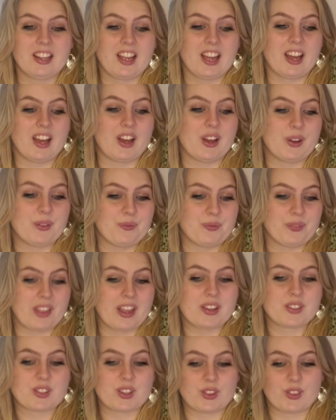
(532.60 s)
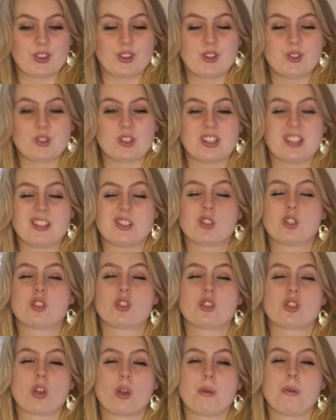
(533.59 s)
that Southern Ocean is
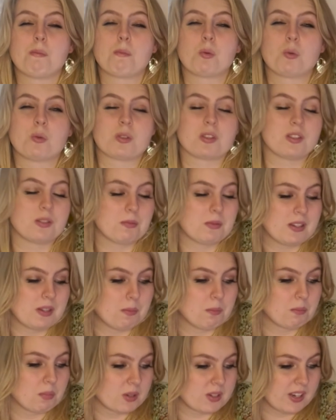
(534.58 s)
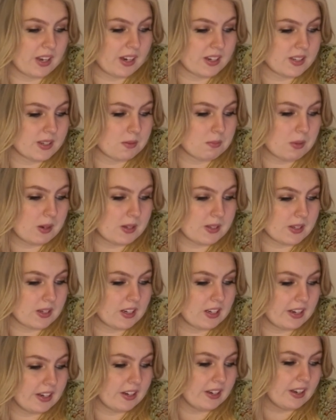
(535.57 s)
so important to be protected,
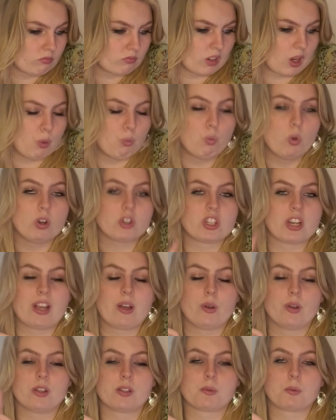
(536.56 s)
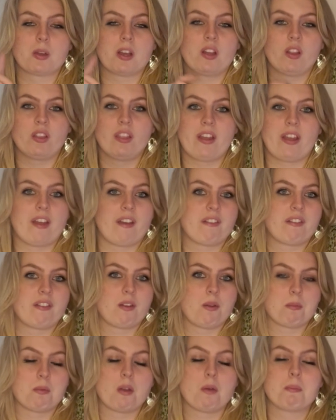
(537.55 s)
basically. And watch out as well there for
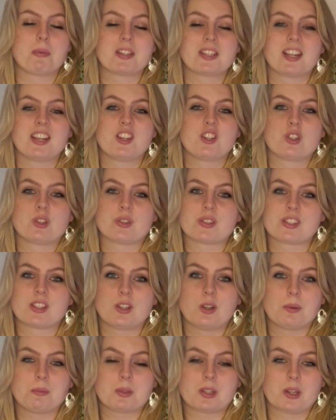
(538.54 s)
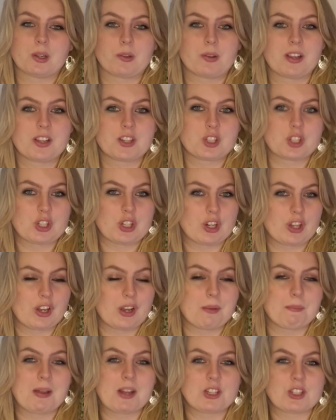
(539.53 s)
a potential synoptic question.
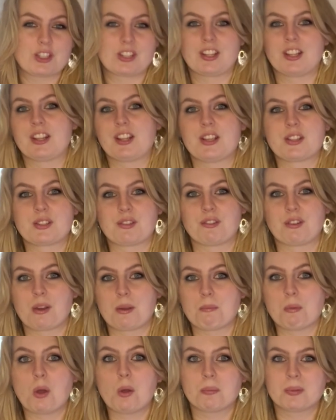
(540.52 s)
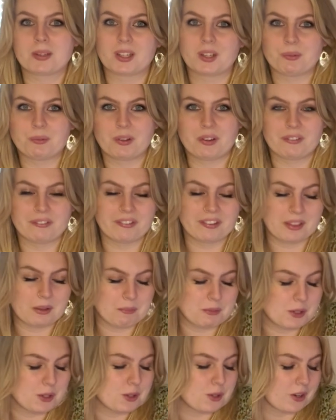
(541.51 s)
I imagine that that's a very popular one for
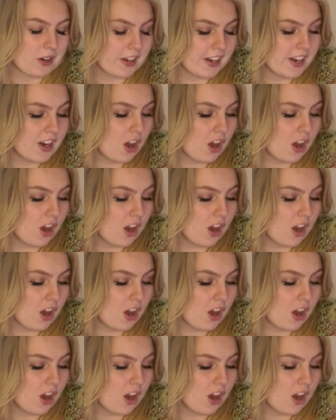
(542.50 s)
them to try and